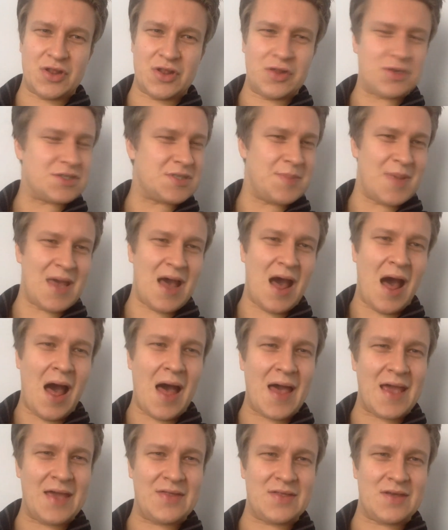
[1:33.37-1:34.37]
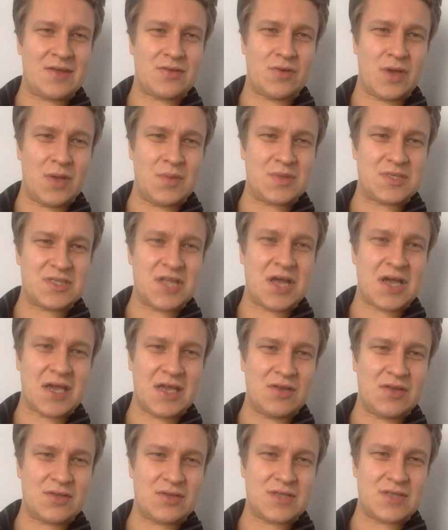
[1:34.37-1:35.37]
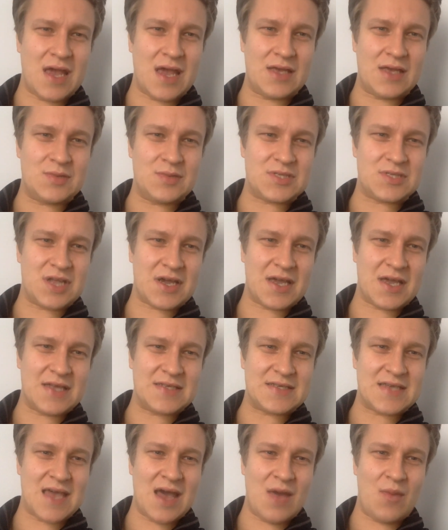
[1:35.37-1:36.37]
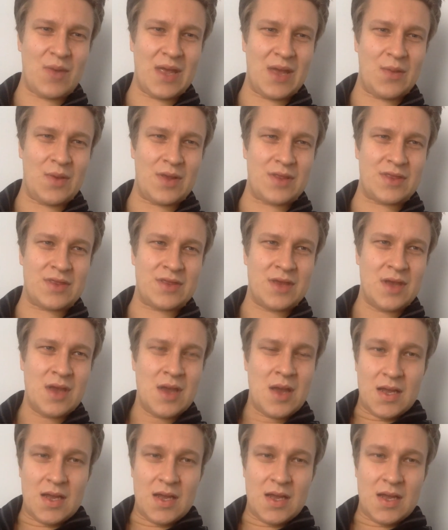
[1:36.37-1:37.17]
that looked a bit high that I thought he was lucky to get away with.